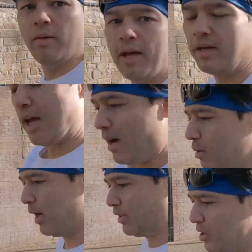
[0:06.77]
We are
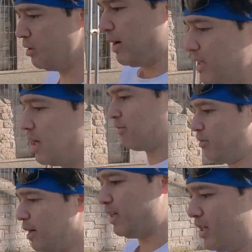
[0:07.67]
now 2 weeks
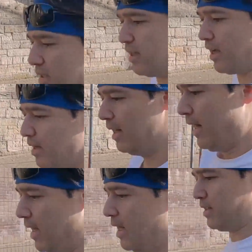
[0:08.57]
out from Manchester
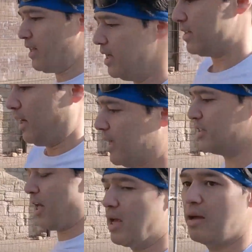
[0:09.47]
and today is the
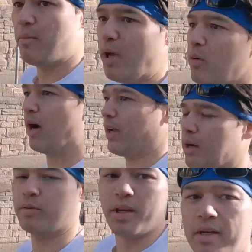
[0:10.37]
last big
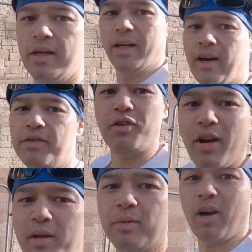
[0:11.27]
workout of the
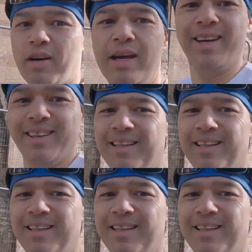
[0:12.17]
training block.